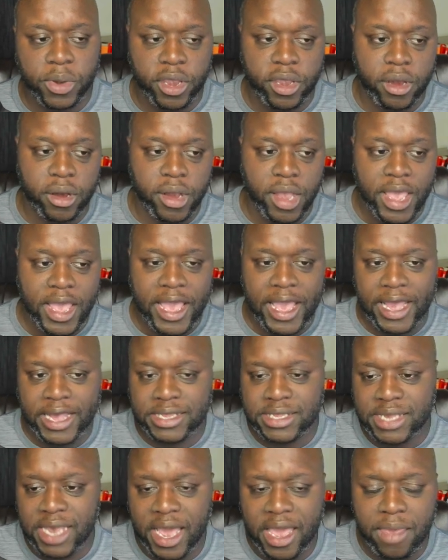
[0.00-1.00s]
bar here
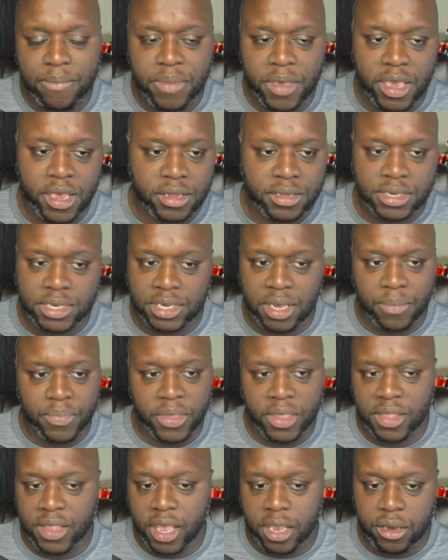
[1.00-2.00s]
and type in
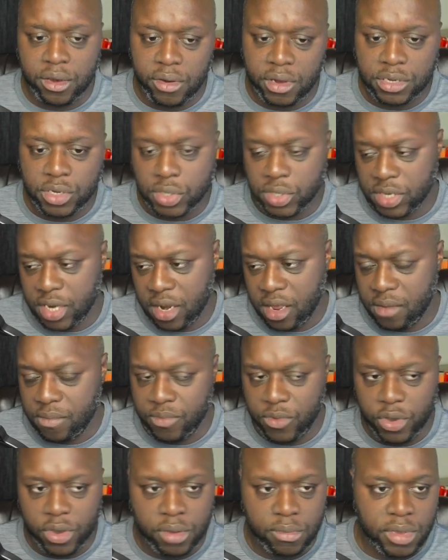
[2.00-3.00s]
something that you're interested in.
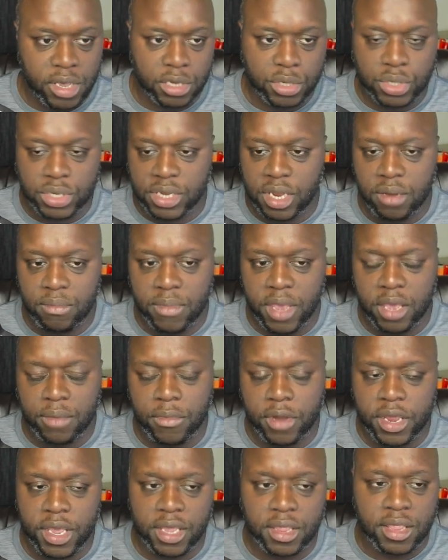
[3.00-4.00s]
You could be interested in make
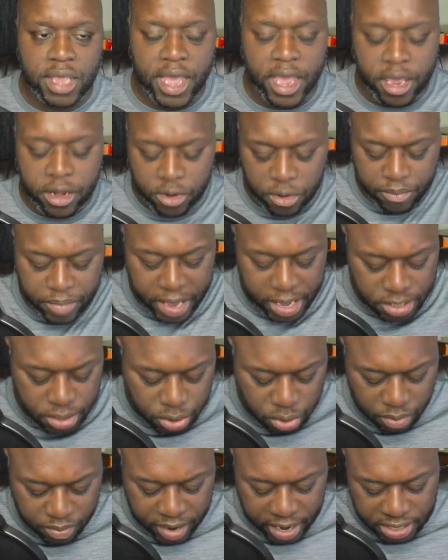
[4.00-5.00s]
money online, or
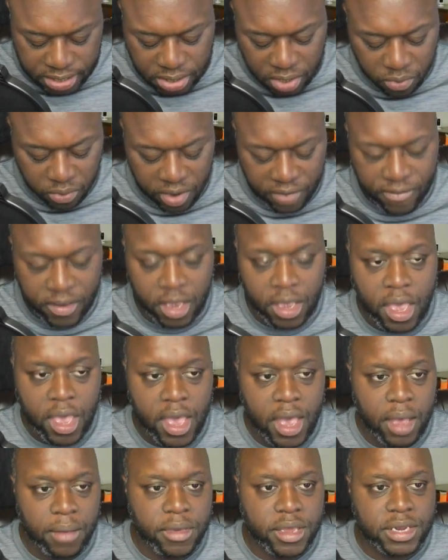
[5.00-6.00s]
pets, or basket weaving.
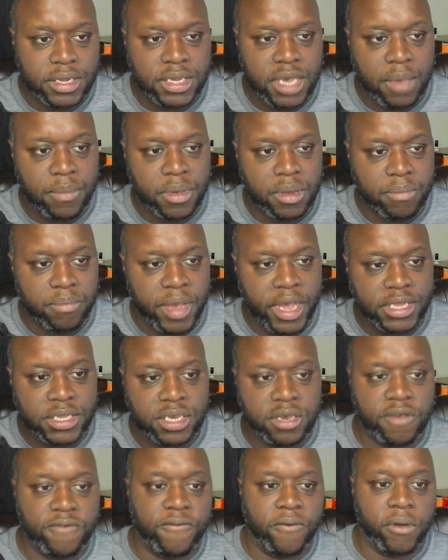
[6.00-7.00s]
I'm gonna type in pets
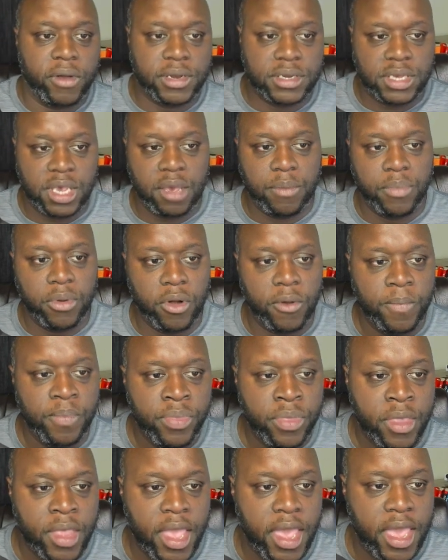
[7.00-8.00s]
here, for example,
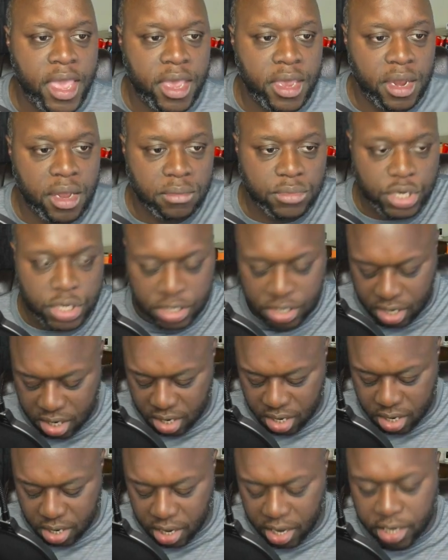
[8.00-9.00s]
and I'm just gonna hit